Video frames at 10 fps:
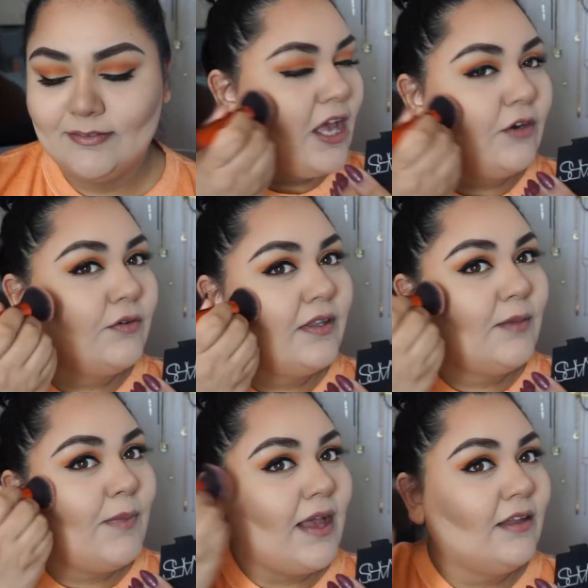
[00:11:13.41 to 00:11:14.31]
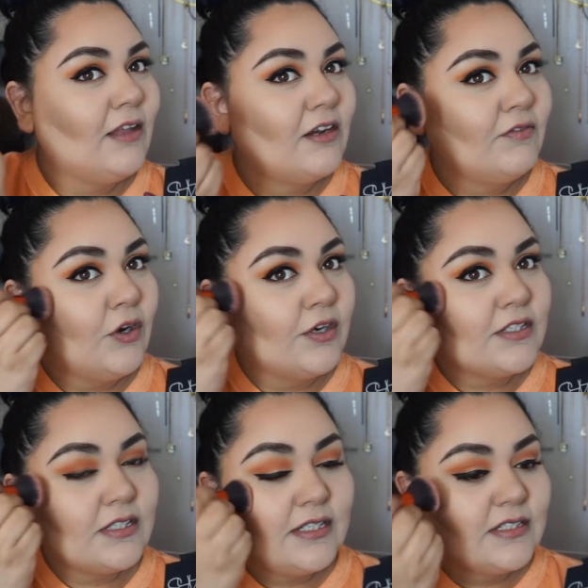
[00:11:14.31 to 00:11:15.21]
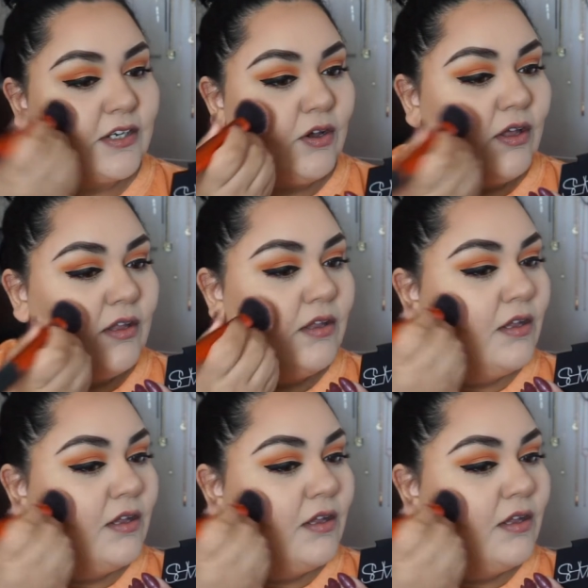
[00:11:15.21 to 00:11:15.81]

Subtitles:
I don't really buy a lot of NARS things at all.